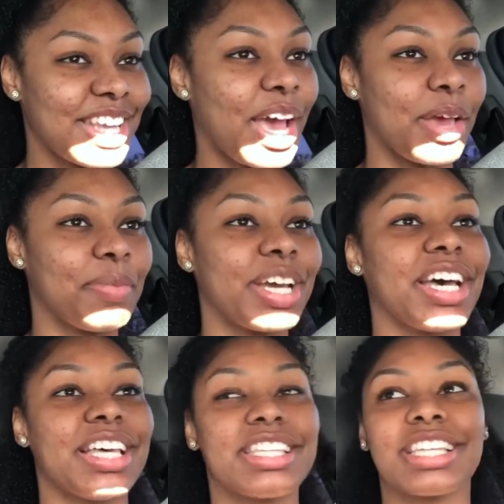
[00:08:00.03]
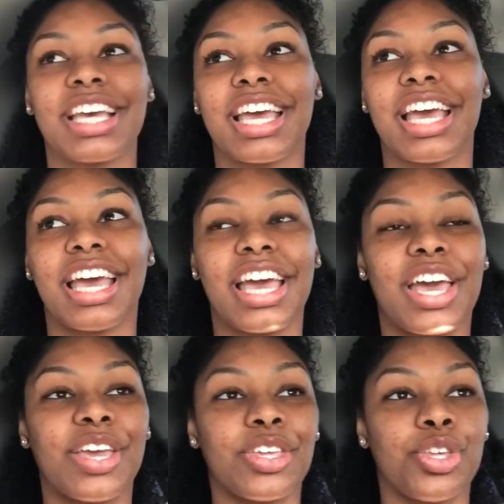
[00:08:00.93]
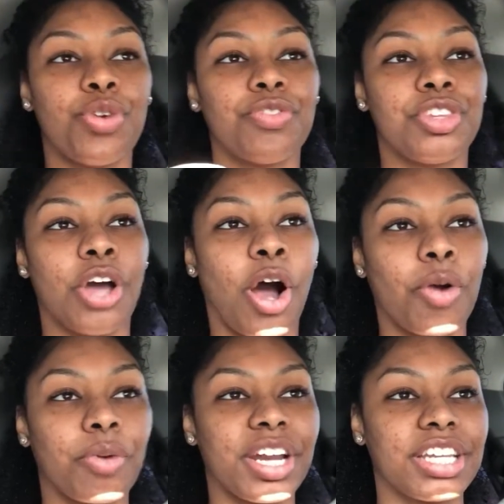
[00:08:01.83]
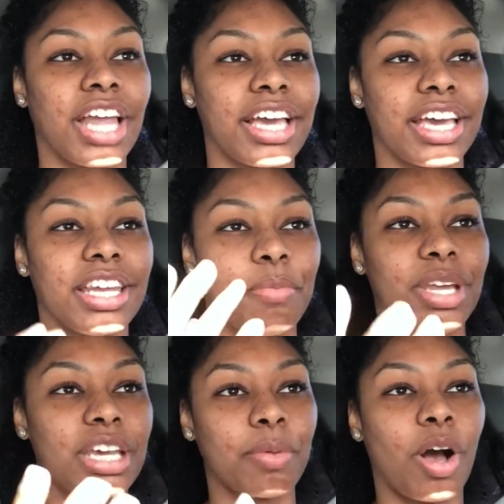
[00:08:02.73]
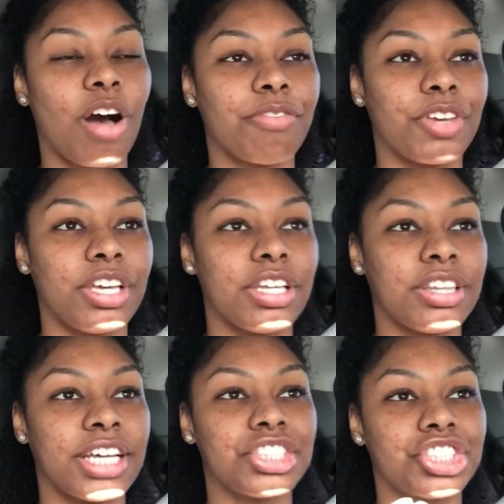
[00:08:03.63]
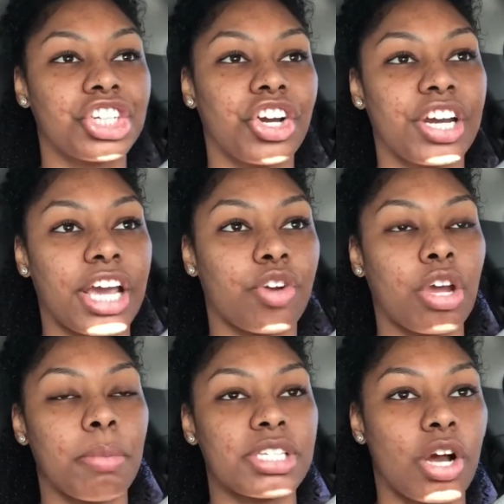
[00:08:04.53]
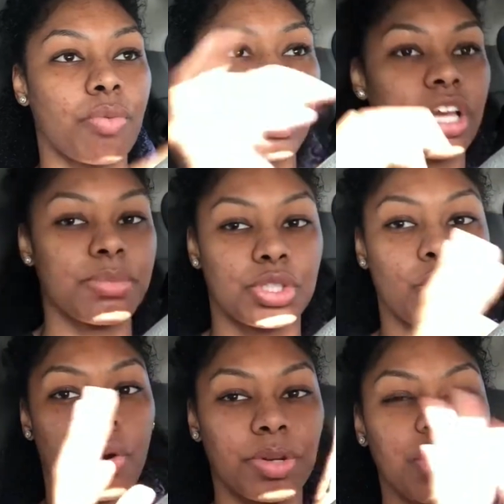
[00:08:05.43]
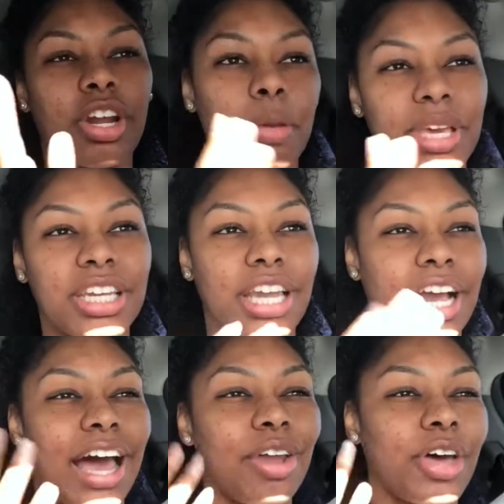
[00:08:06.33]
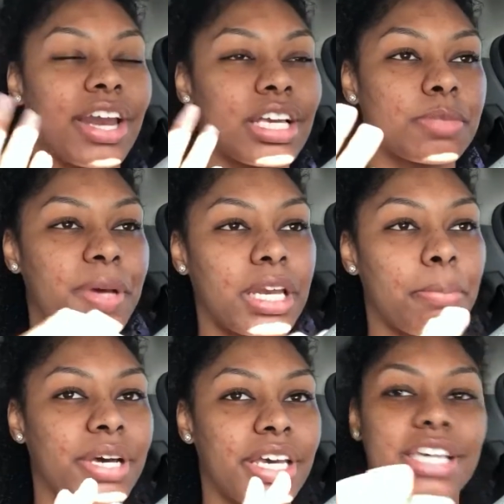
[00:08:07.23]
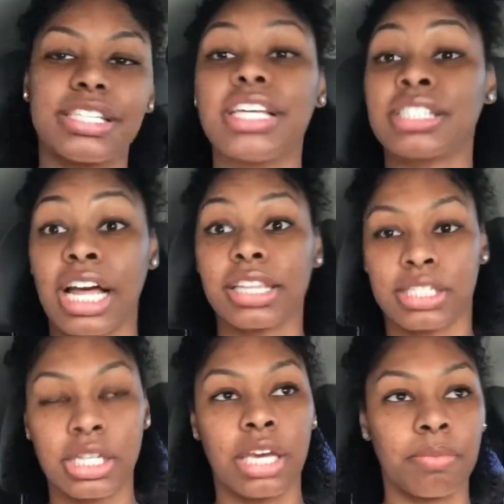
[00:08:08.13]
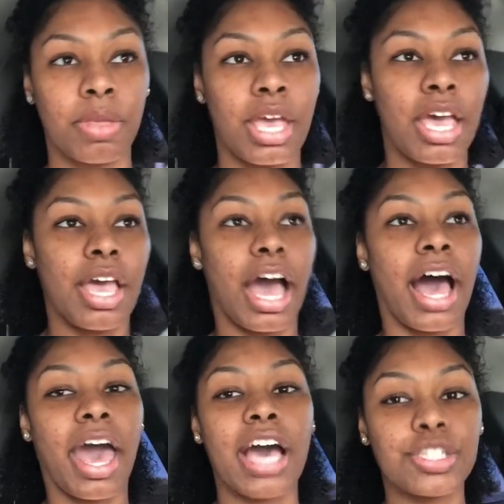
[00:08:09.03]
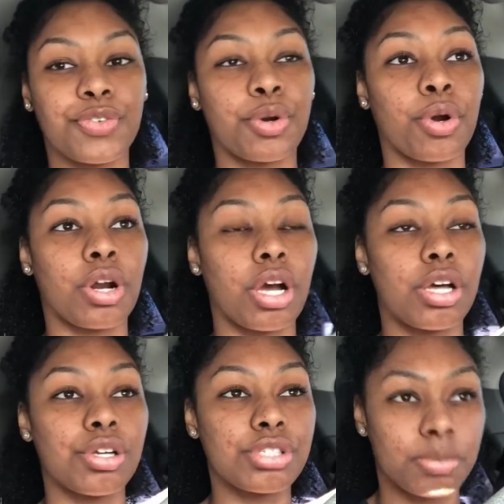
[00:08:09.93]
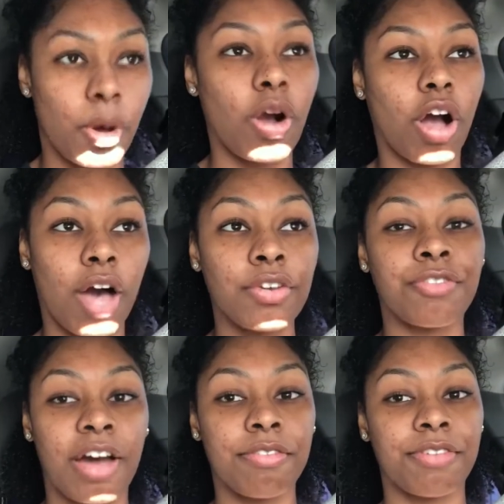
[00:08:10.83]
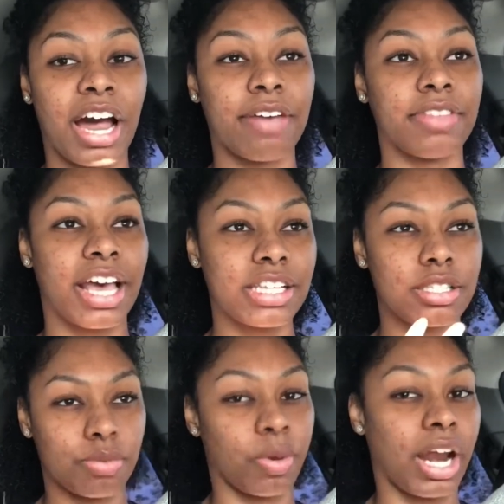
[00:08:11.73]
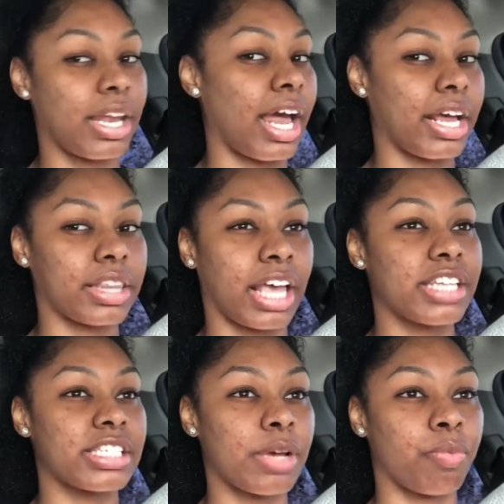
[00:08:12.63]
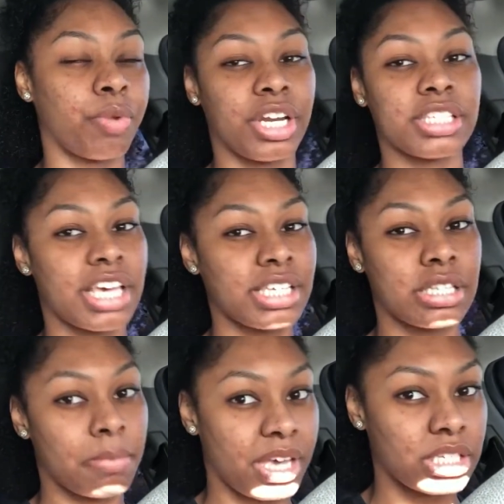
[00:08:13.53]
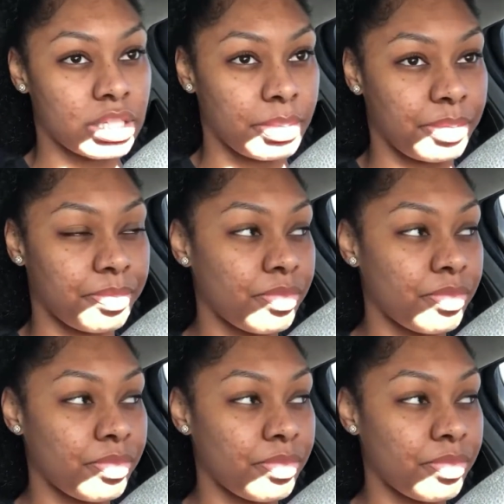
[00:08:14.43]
same because you've already like in the medium coffee that sugar and that cream is already absorbed you know what i mean like i don't know how to explain it but it's, it's not the same i asked for small coffee five and five that's what i like that's when it tastes the best to me